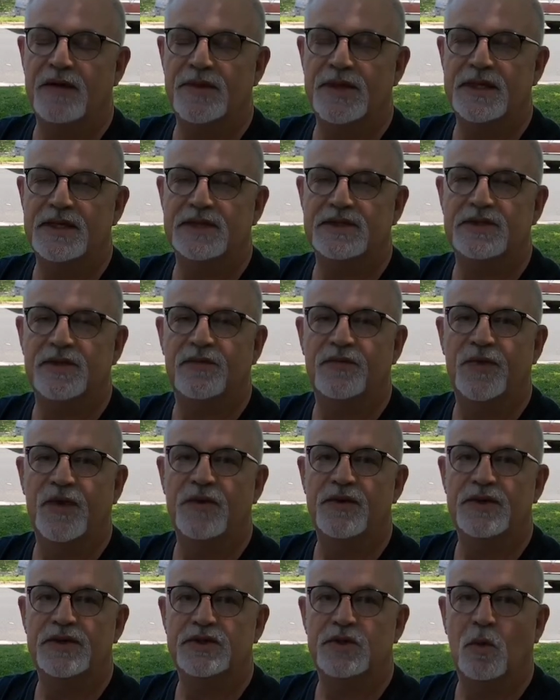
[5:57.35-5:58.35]
that is the
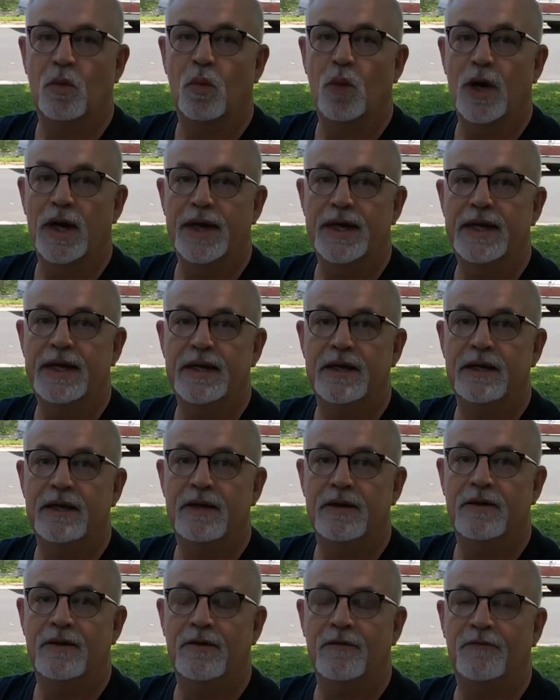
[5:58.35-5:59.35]
furthest away
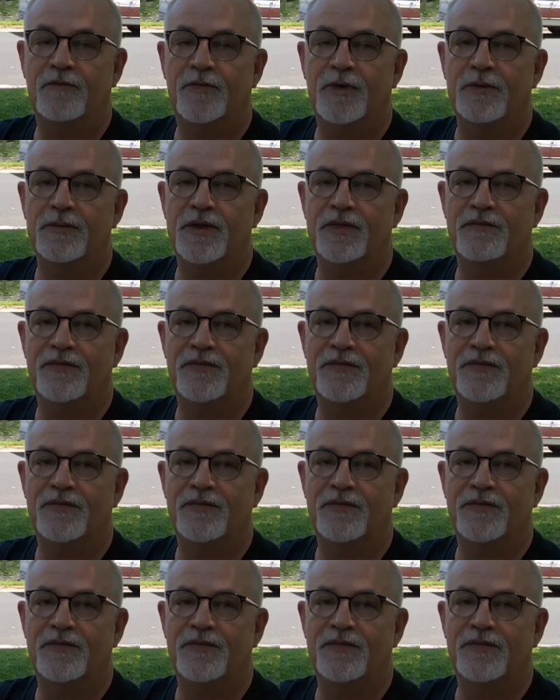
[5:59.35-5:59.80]
from the